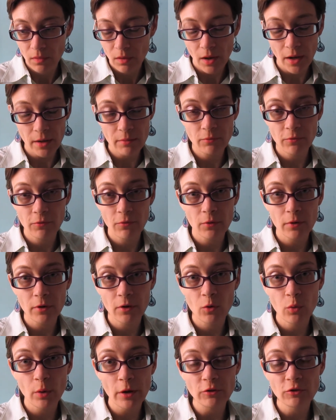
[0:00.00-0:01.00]
I'm for
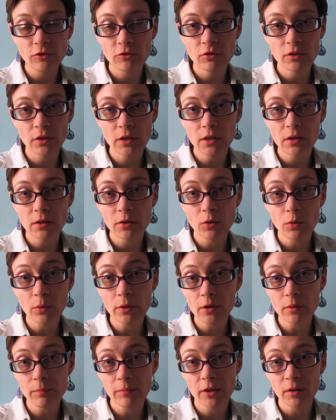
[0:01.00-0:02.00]
questioning and
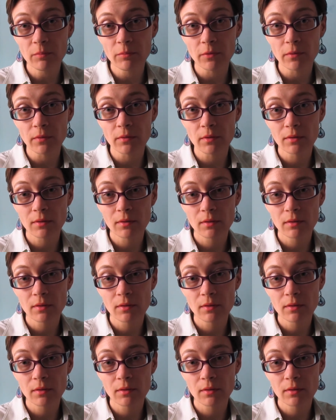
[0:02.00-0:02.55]
queer people.